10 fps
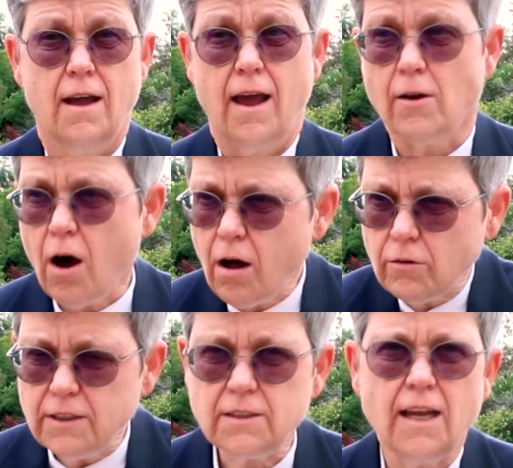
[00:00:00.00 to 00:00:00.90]
And all
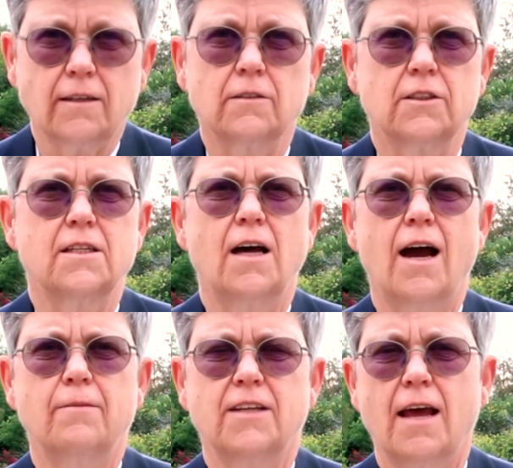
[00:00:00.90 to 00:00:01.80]
these nickels and
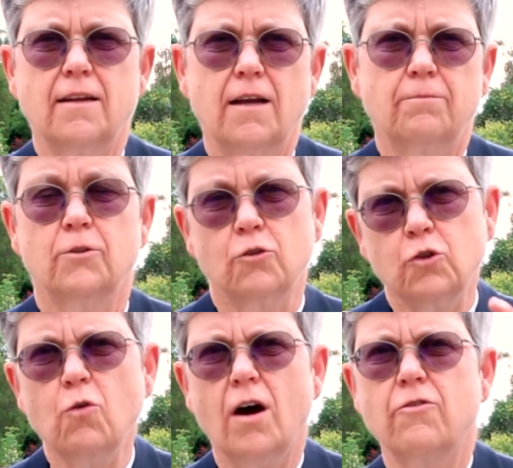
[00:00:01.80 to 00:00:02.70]
dimes added up to
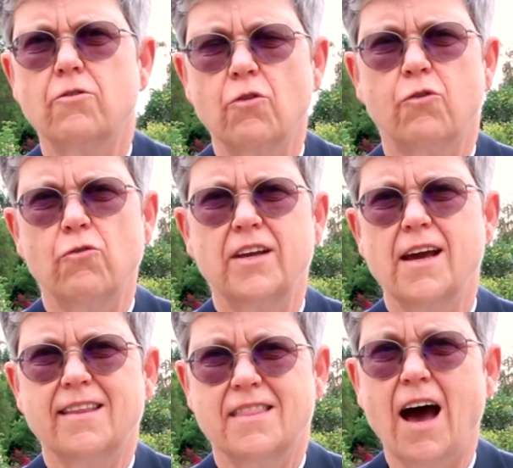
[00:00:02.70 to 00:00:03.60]

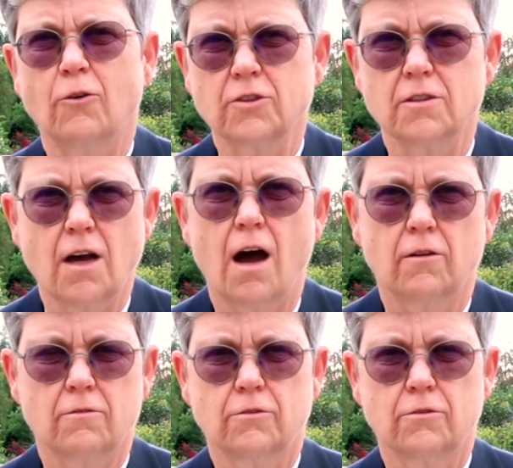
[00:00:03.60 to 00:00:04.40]
$238,000.